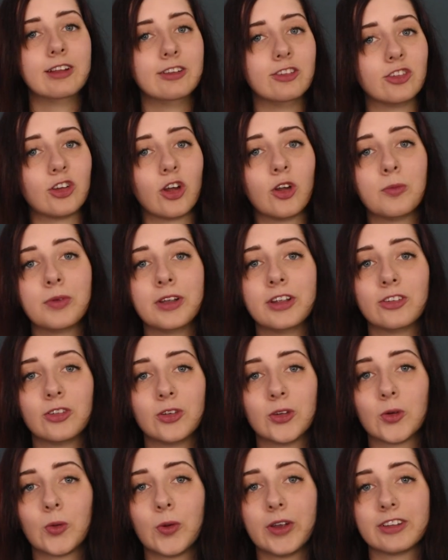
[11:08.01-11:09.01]
Don't be
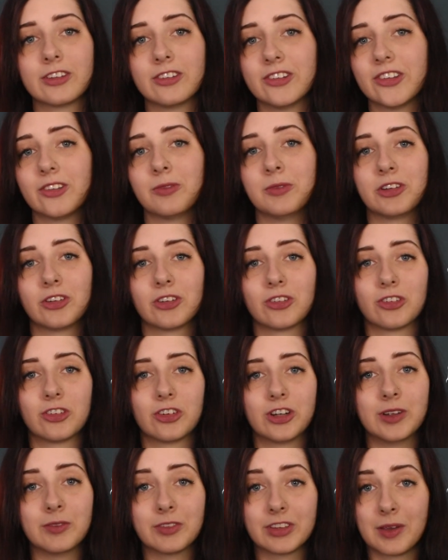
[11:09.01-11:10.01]
too quick to dismiss your
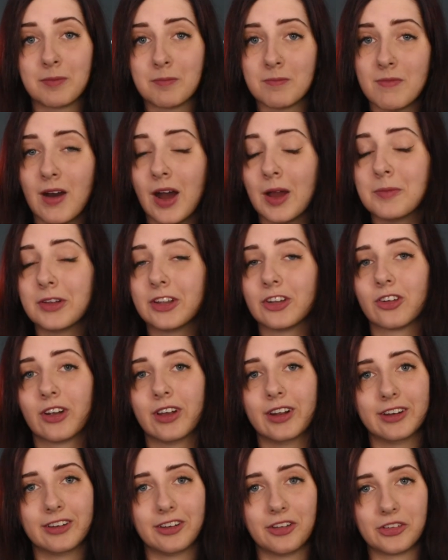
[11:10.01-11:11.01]
dreams, they might be
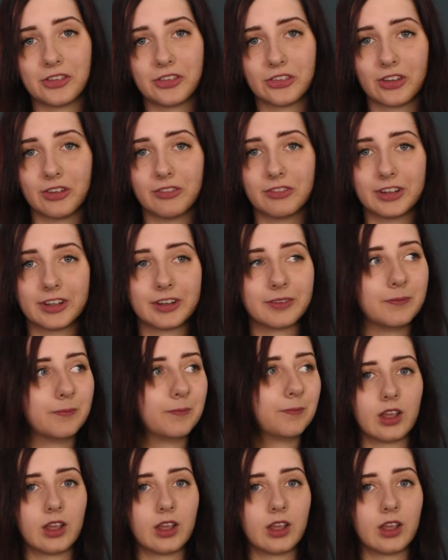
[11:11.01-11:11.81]
trying to tell you something.